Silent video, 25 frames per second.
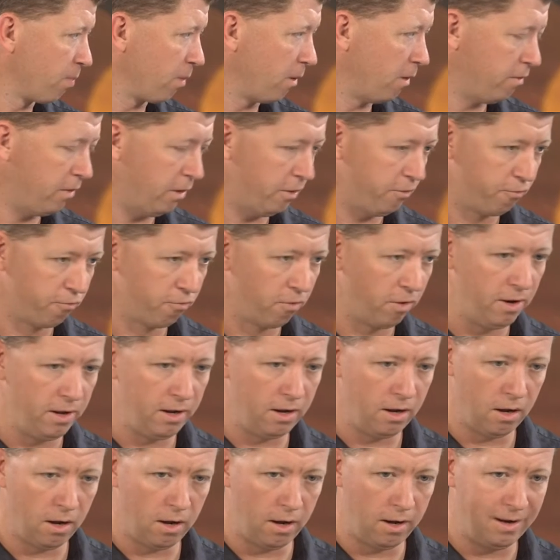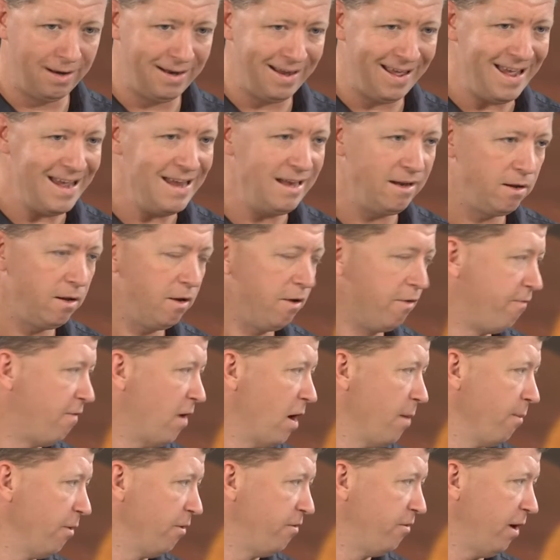that's running on an 8-gig
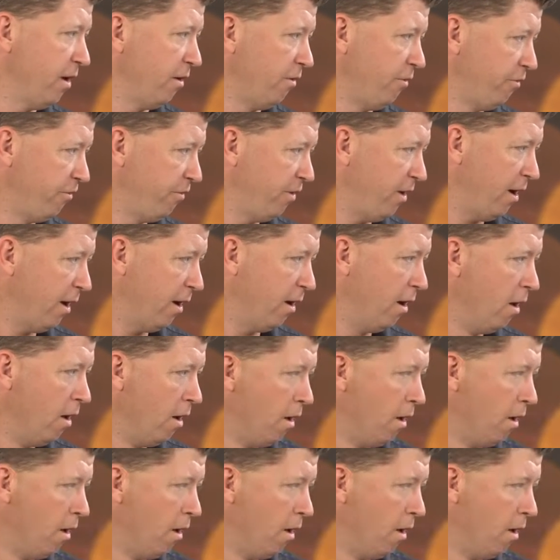fiber channel SAN.